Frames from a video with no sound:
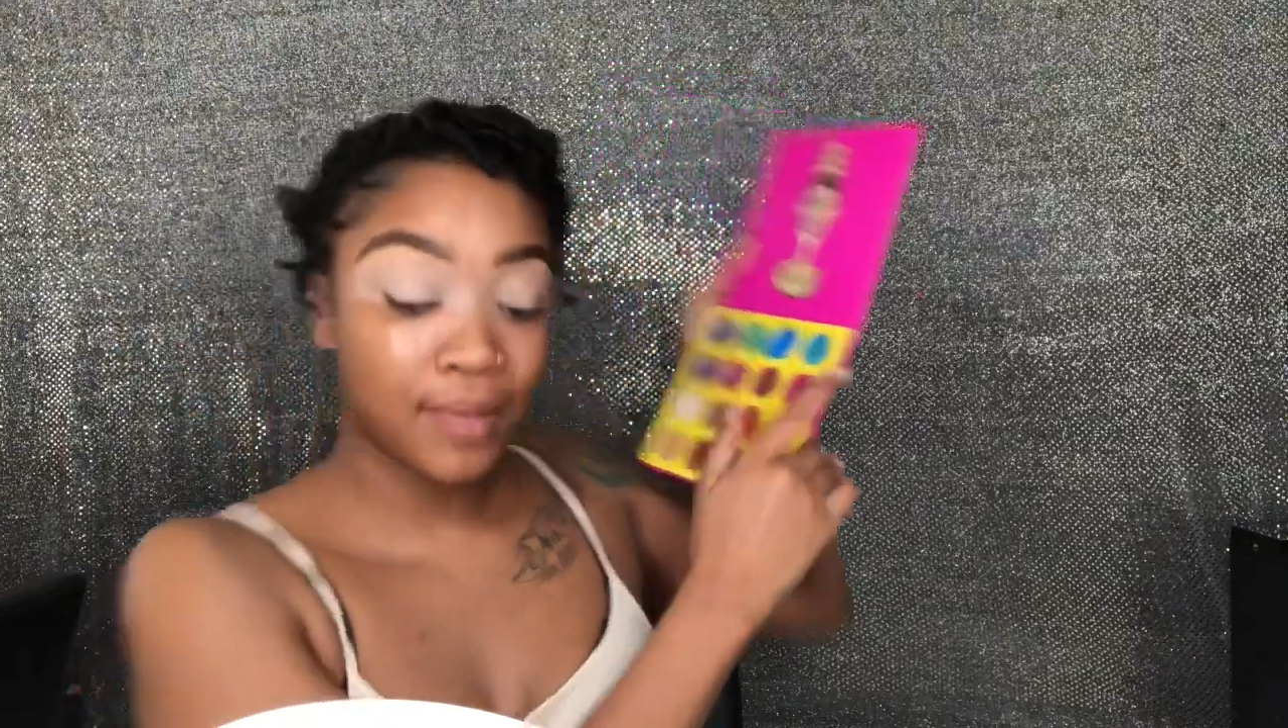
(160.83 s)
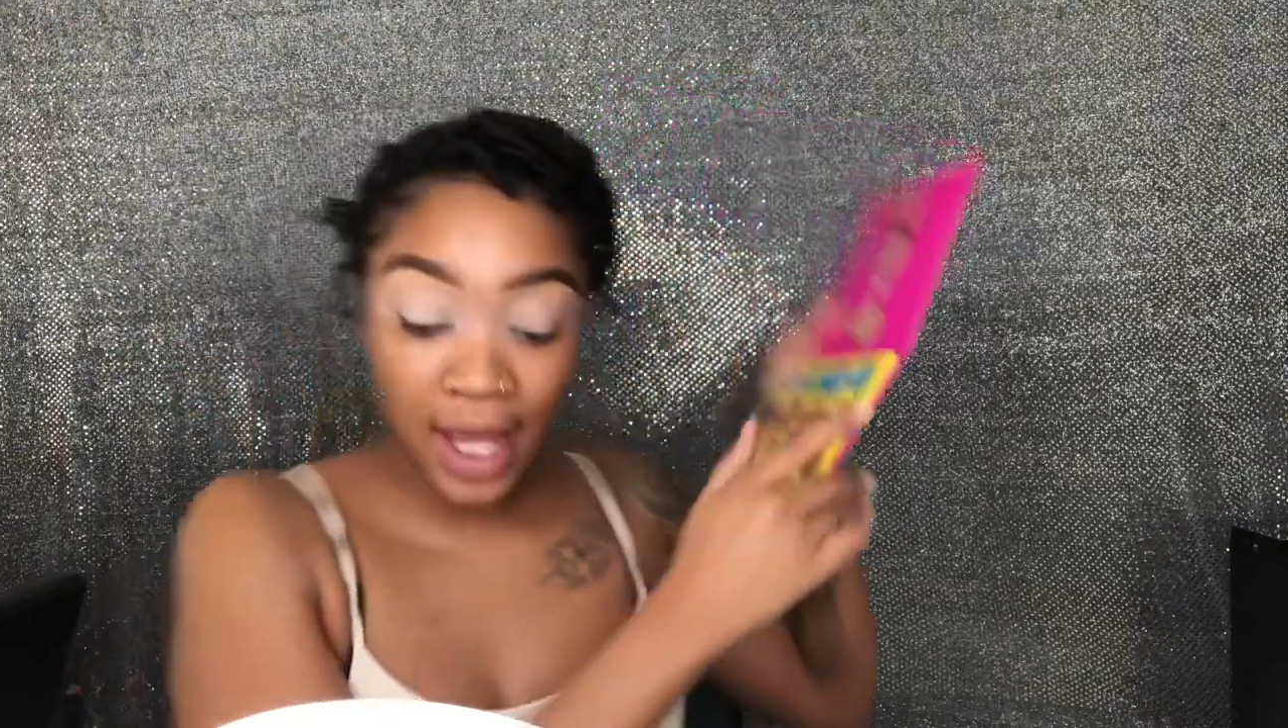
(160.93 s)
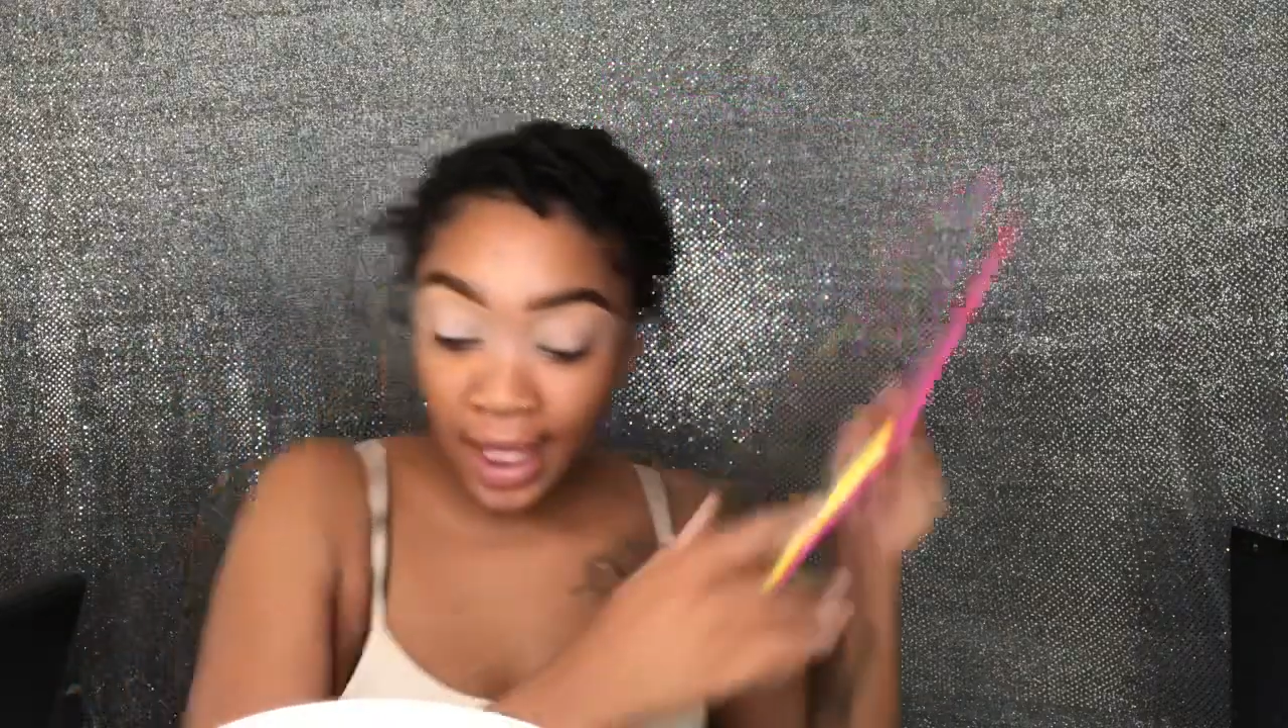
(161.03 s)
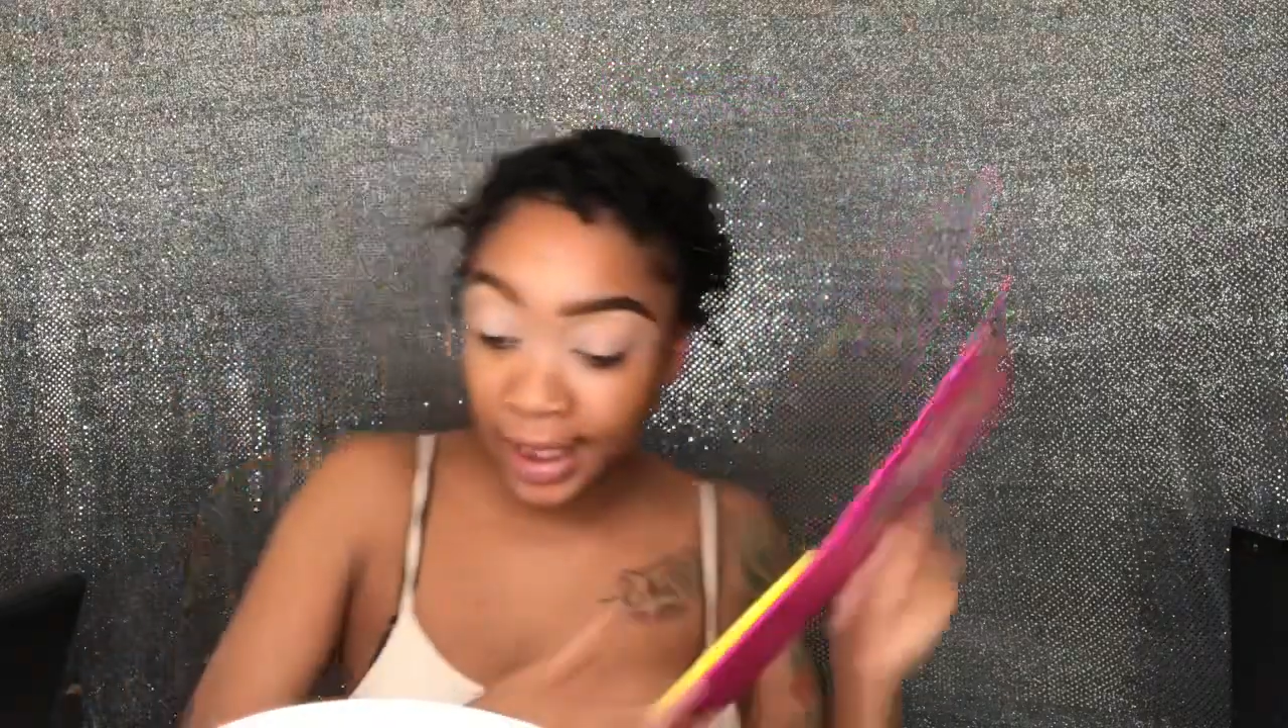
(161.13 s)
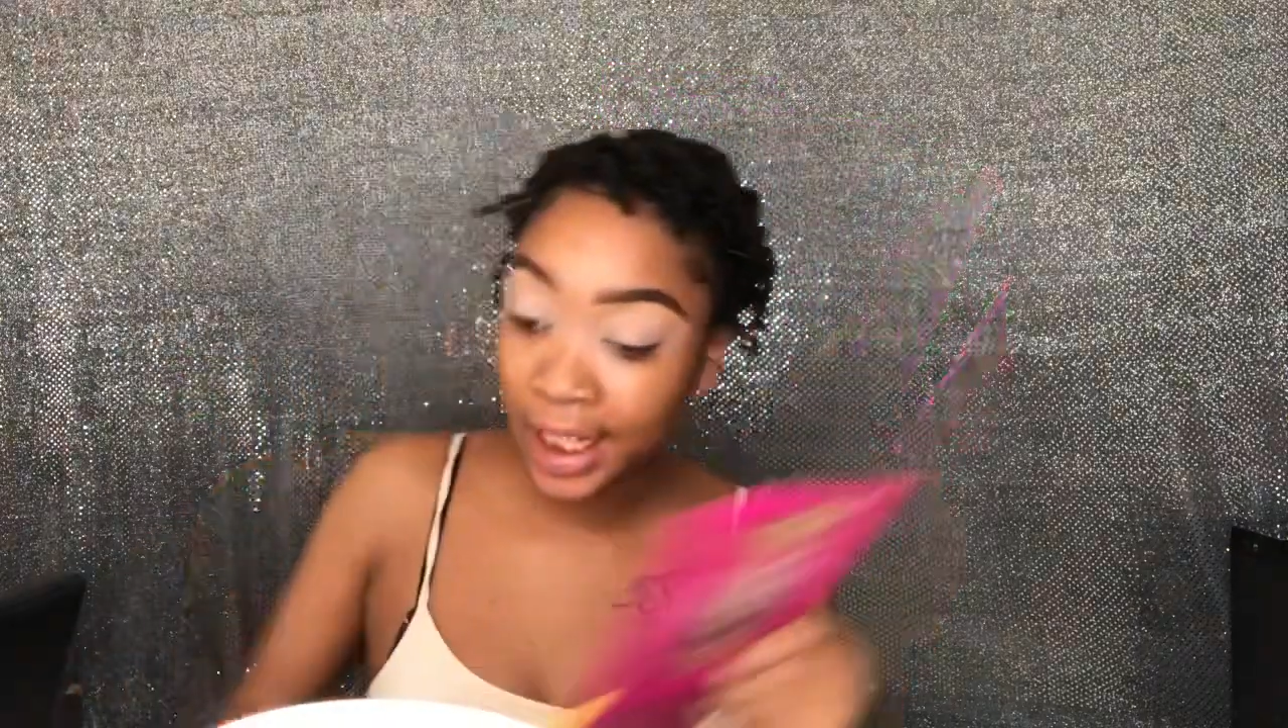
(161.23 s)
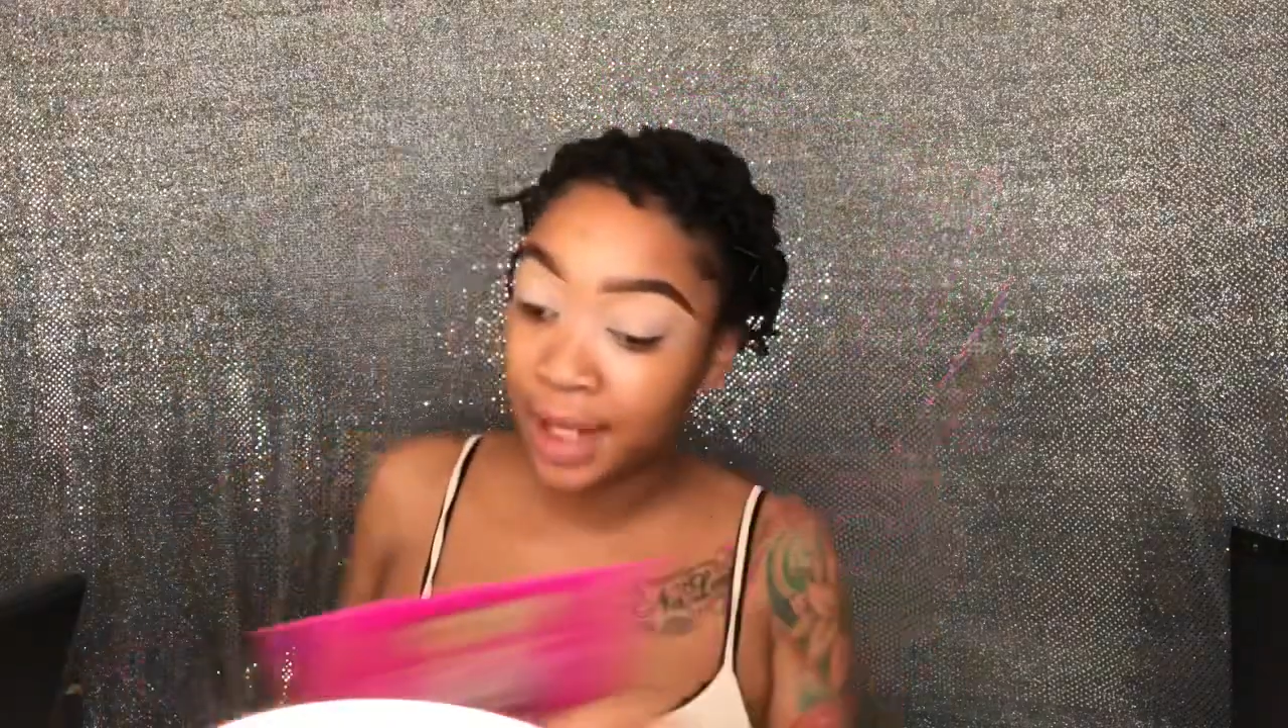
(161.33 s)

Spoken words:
palette